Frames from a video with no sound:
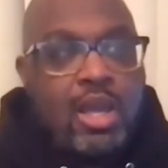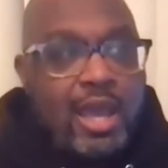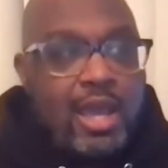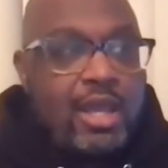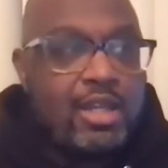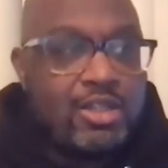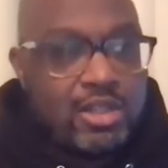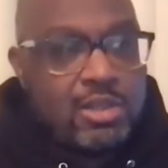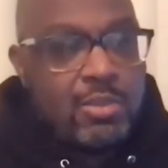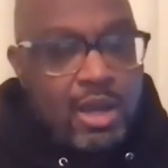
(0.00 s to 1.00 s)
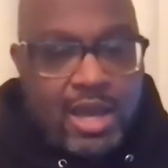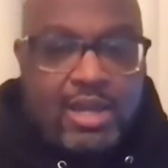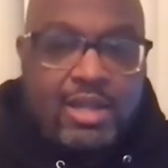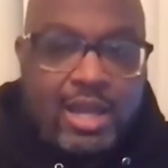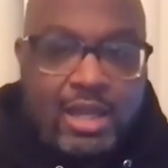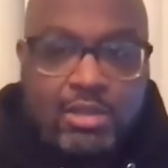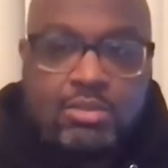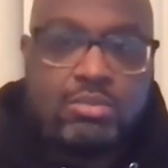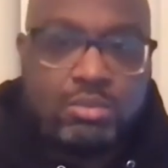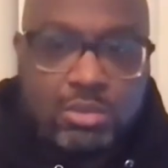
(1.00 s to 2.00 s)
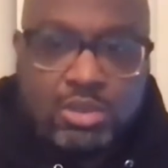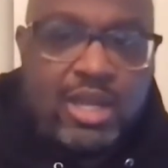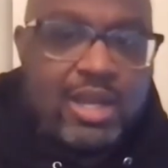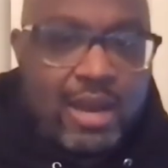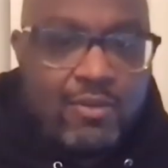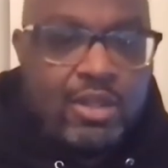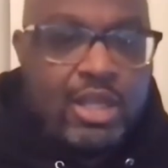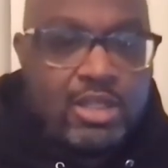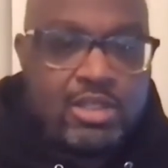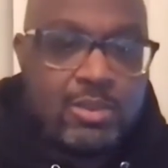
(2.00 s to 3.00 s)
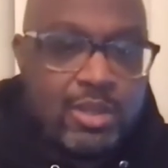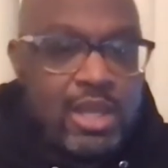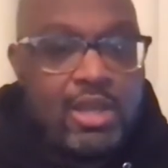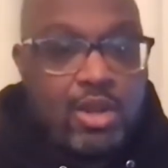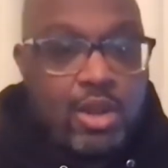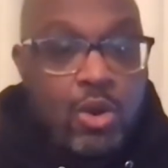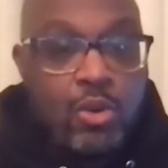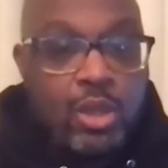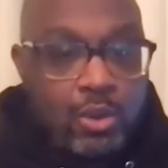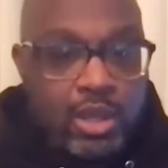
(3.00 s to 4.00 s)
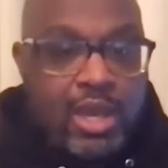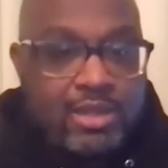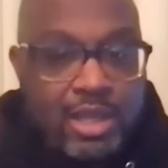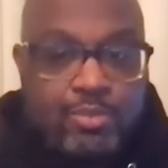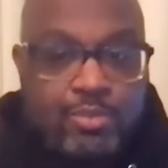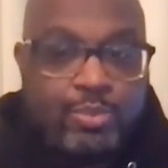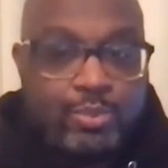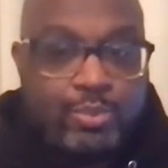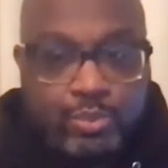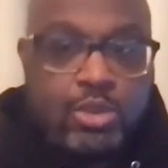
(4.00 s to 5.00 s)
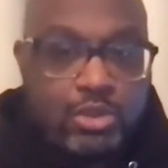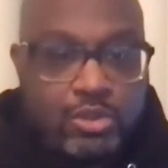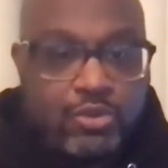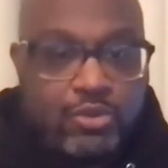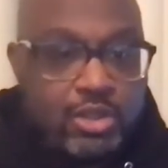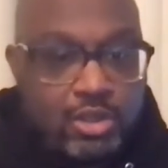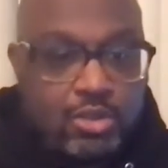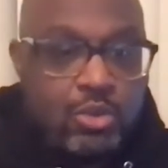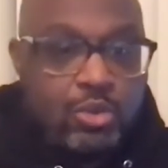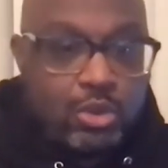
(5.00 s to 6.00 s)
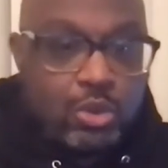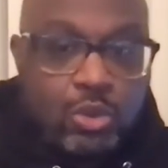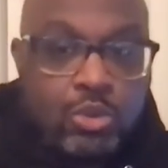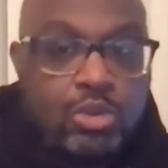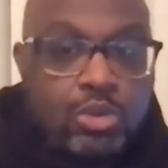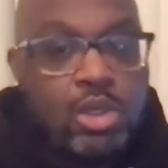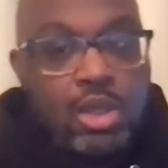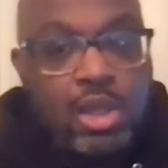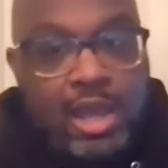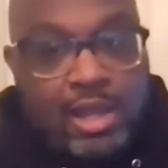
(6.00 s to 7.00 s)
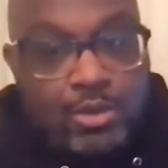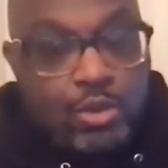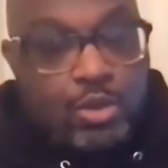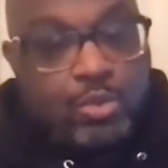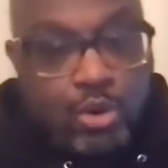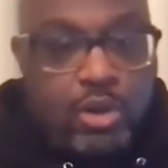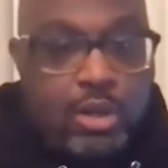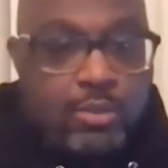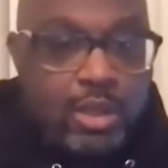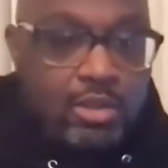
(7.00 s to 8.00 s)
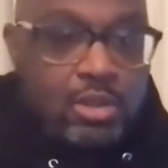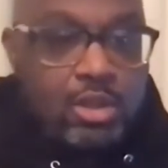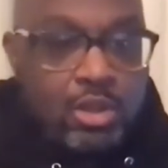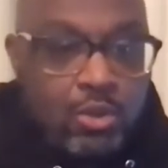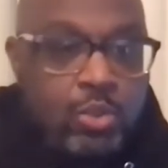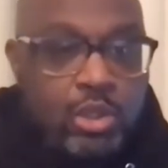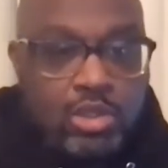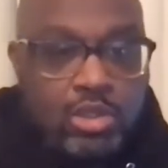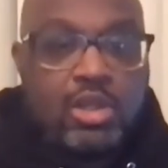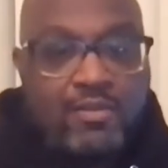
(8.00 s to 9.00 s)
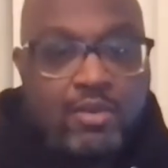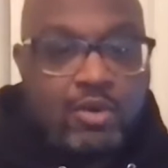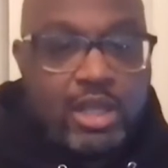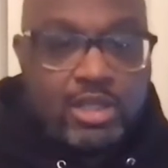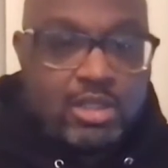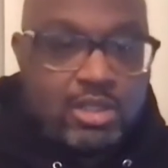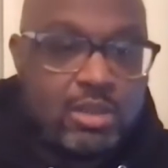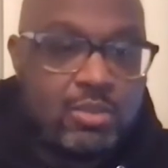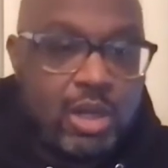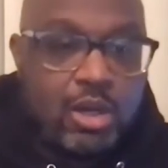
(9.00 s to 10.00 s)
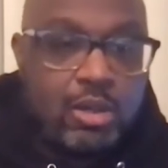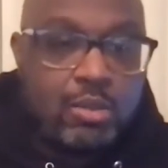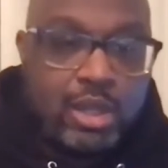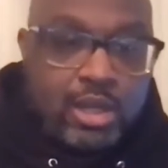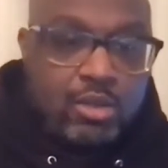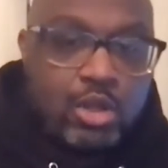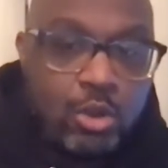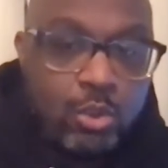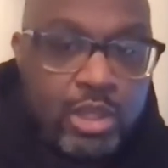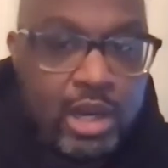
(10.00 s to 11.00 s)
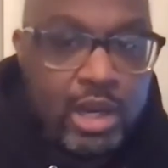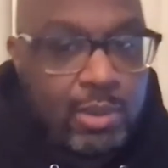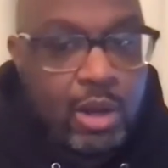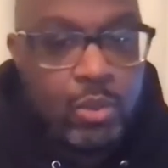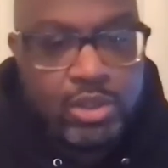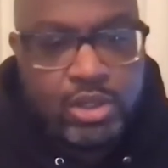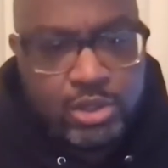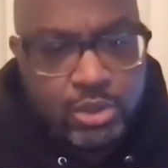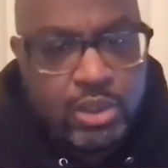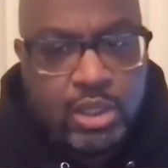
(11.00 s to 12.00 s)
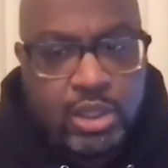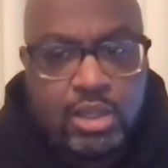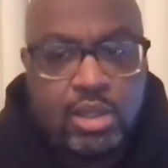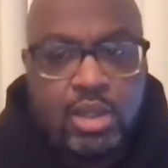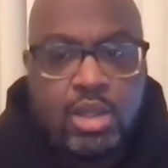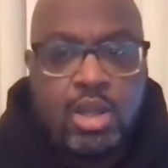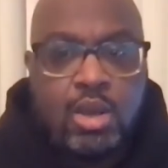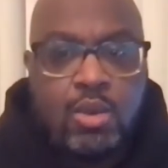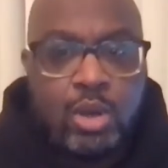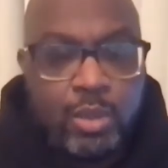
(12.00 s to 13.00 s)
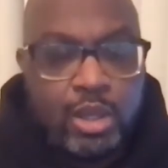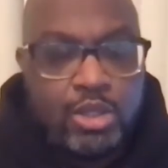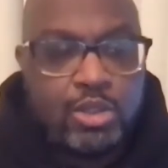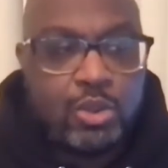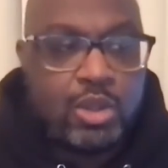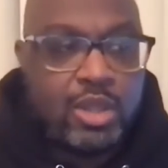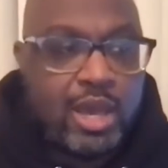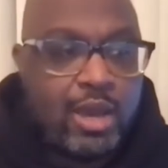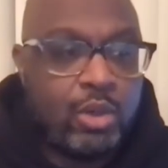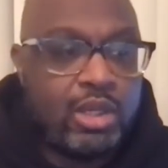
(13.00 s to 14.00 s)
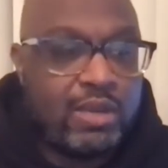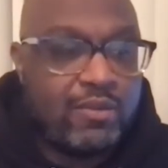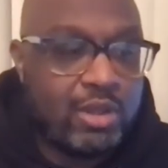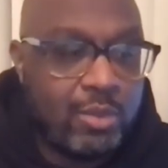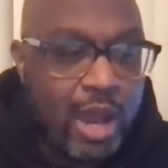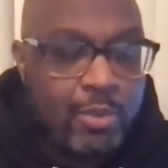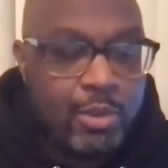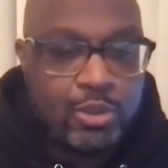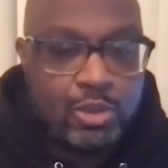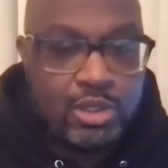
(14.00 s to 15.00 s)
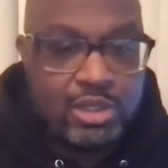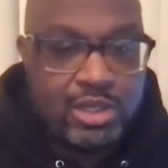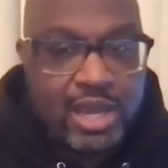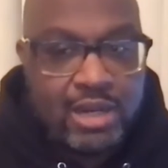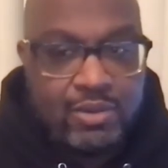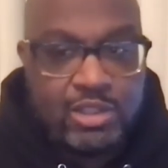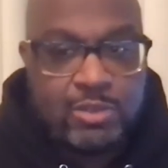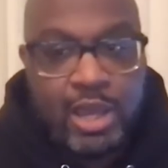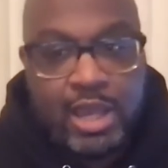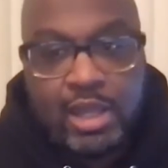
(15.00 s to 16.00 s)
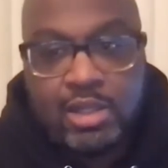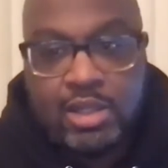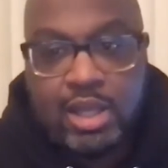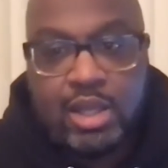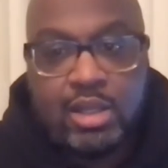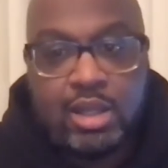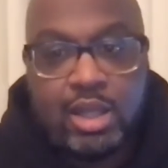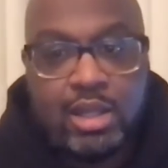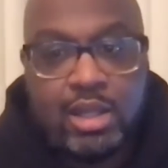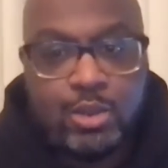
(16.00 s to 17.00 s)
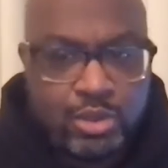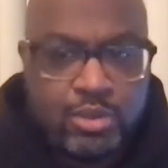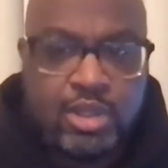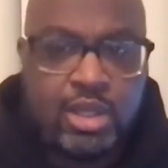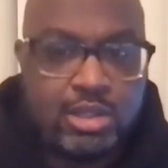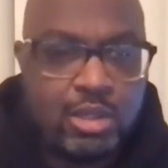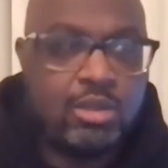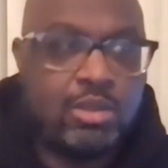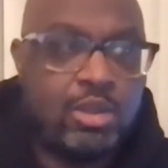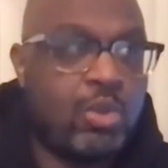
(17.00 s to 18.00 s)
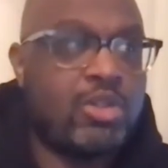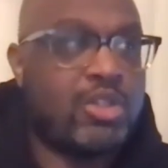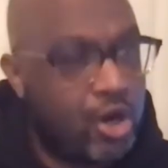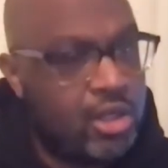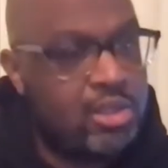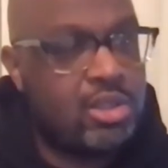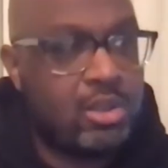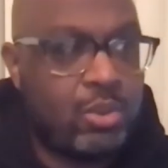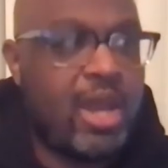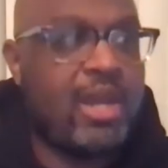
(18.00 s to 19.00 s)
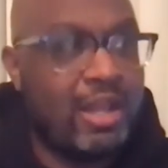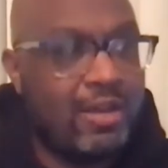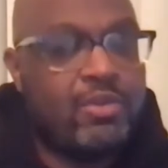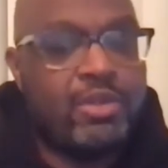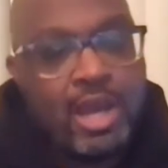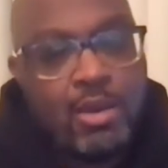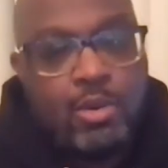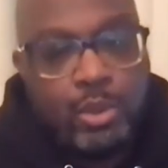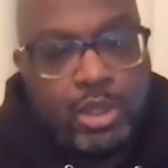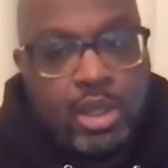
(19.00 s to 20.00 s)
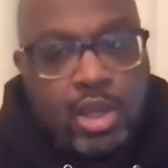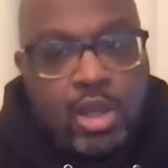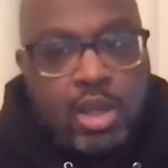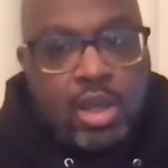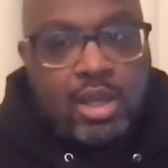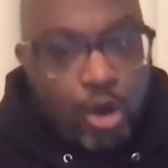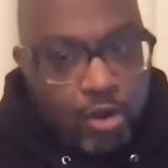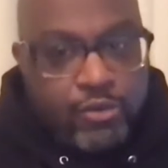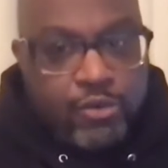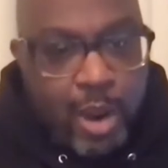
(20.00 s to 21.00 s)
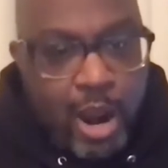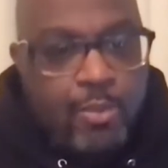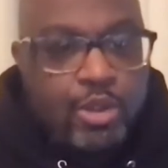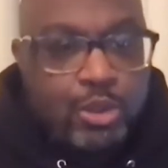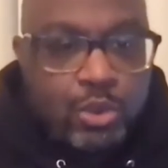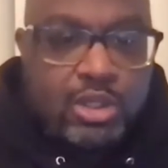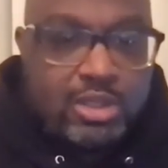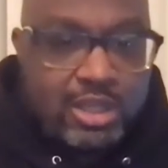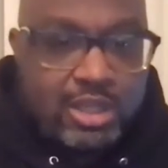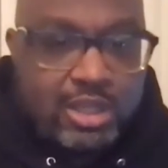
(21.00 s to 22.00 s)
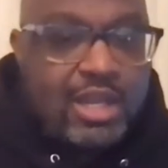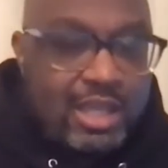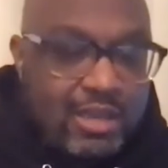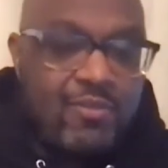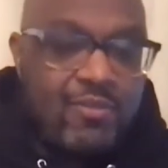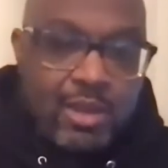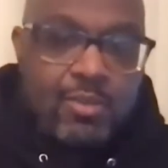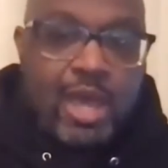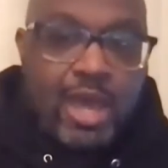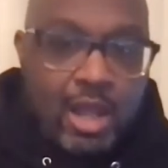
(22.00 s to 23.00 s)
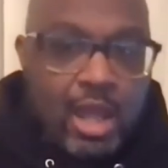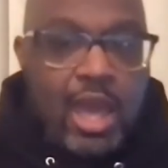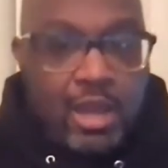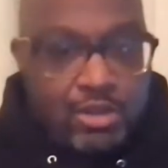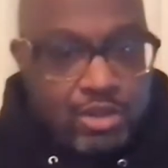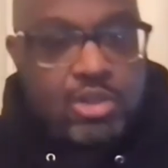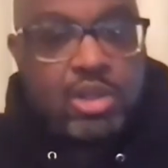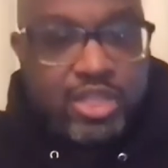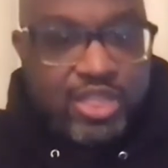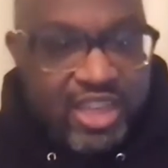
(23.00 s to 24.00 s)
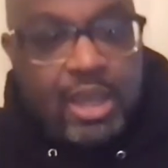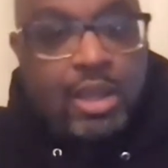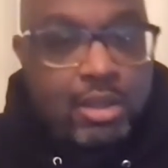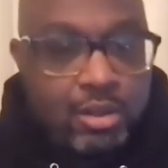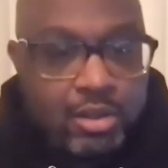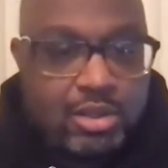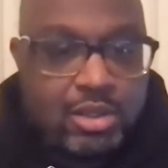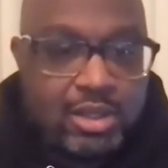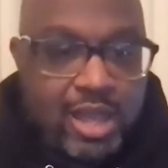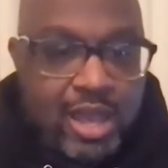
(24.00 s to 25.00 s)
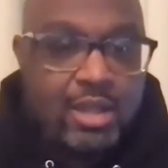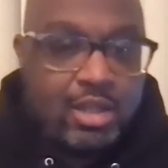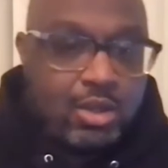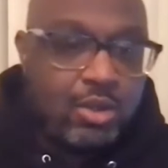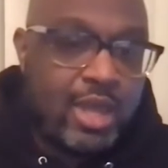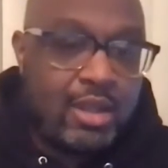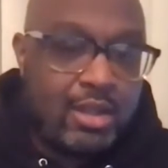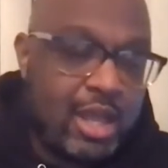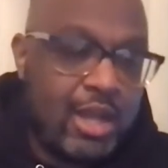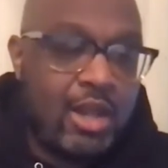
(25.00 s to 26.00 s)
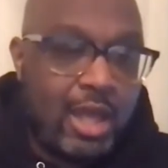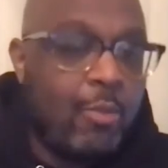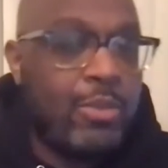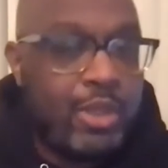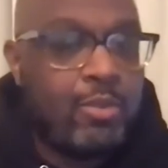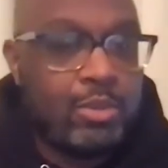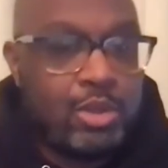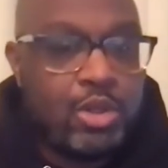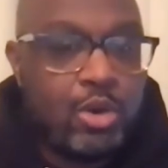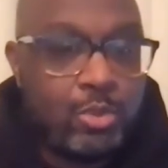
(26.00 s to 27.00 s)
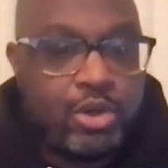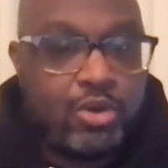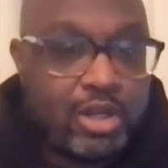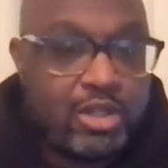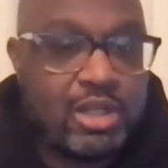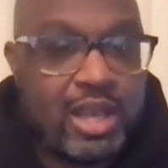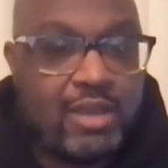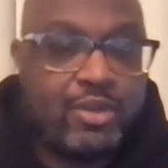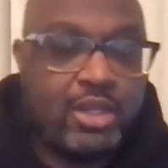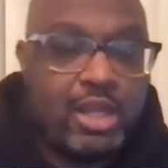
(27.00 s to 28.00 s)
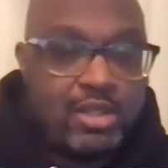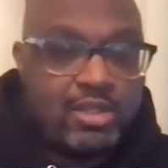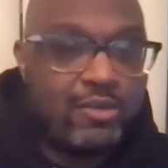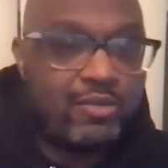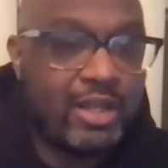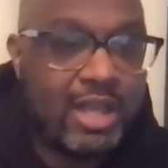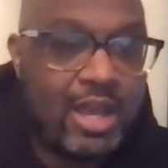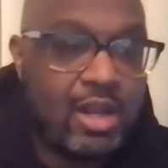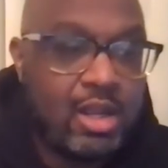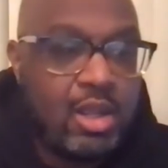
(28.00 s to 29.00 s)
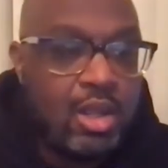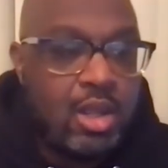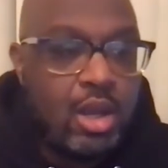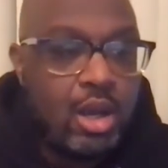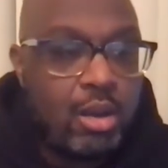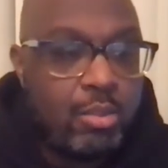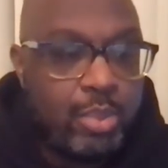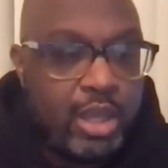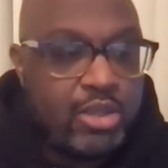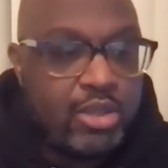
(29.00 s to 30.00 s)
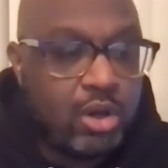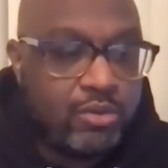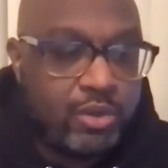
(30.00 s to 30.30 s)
And it's just about kind of like setting that relationship that they know that okay, as they you know traverse through school, and through the program they you know we still have a relationship um, and you know we care about what they're doing and want to make sure that we're giving them opportunities to kind of expand and and do some things and you know we're starting to we're at a level now where we can offer up opportunities to kind of give them that extra thing to that you know that that'll help them you know progress in life and, and stuff like that um, based off